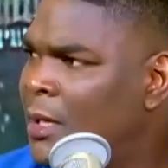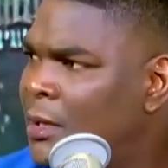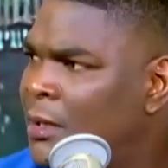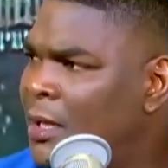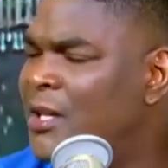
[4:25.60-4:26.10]

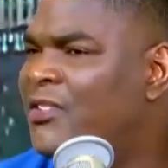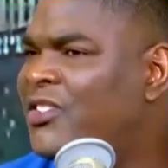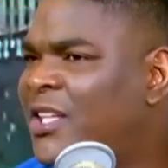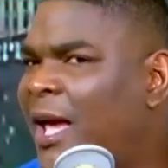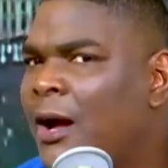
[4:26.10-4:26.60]
yeah, and
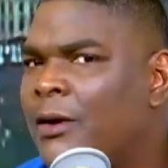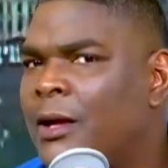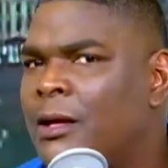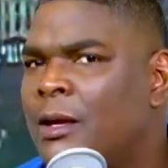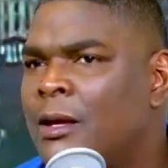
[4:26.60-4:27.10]
it's
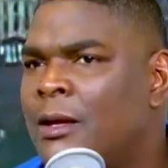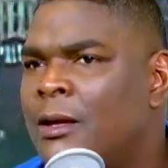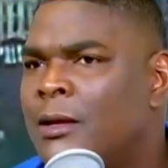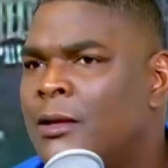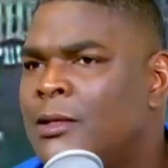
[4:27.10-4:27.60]
scary
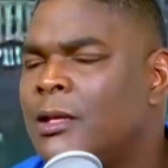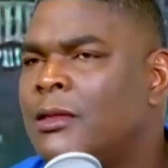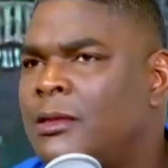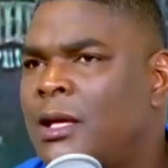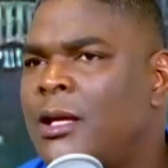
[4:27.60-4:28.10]

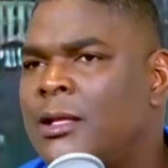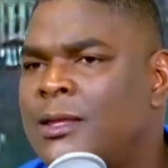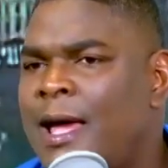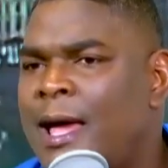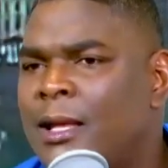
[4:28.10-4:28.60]
to
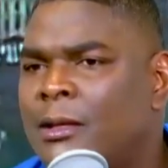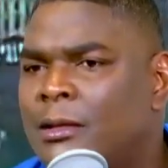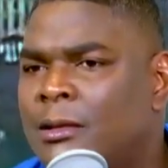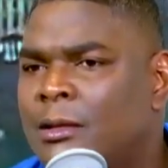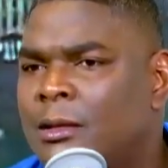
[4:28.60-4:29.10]
think that
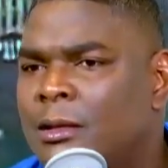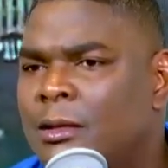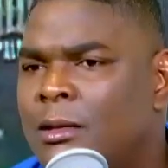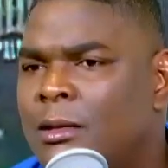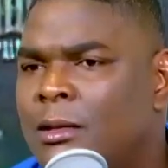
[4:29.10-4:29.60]

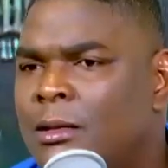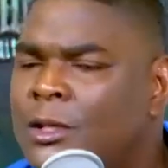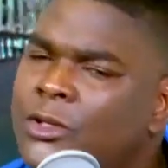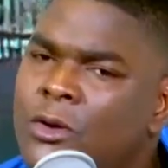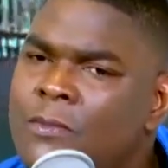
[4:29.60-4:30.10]

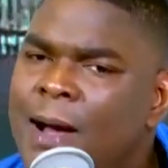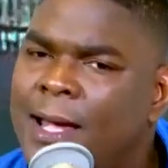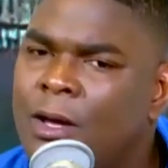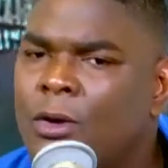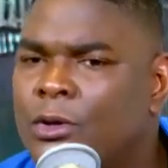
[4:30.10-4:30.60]
this dude
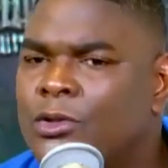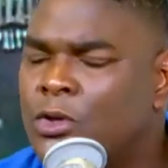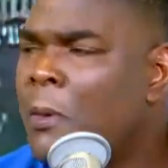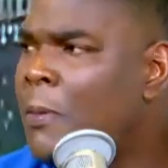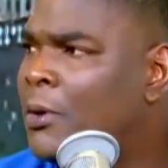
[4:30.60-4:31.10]
might go to the
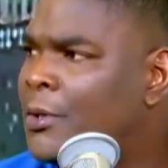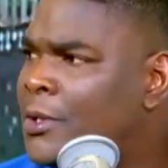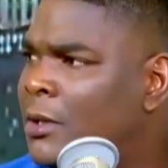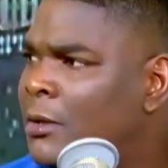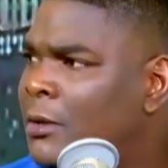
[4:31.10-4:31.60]
Super Bowl
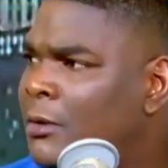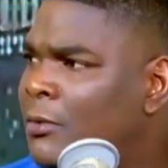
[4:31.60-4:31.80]
this year